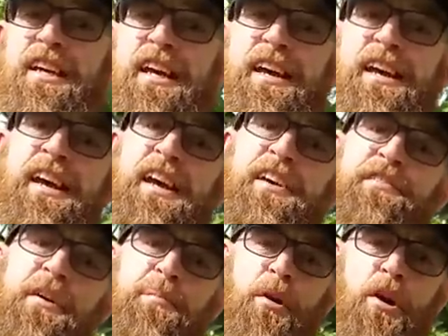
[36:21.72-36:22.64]

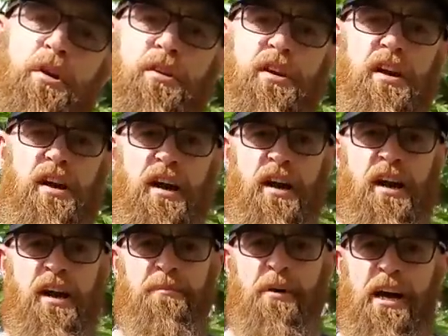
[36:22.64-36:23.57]
And they broke.
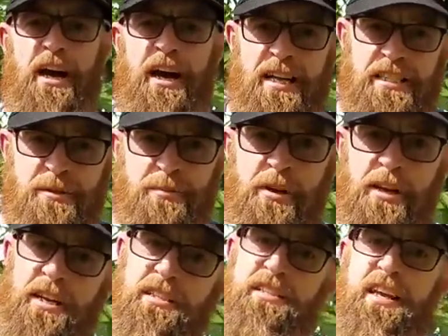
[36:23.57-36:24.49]
By hot
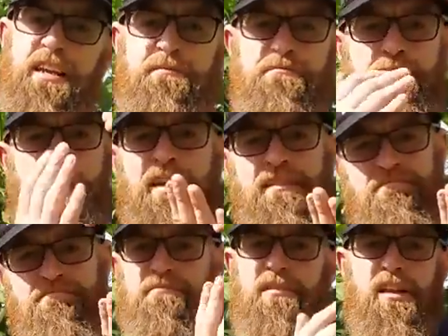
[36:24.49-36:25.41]
springs, they had
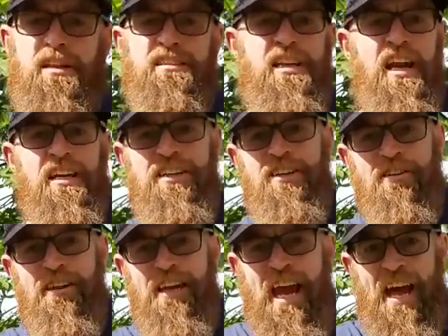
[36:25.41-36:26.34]
bent like
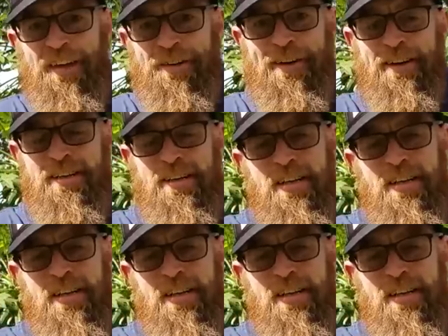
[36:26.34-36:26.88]
90-degree angle.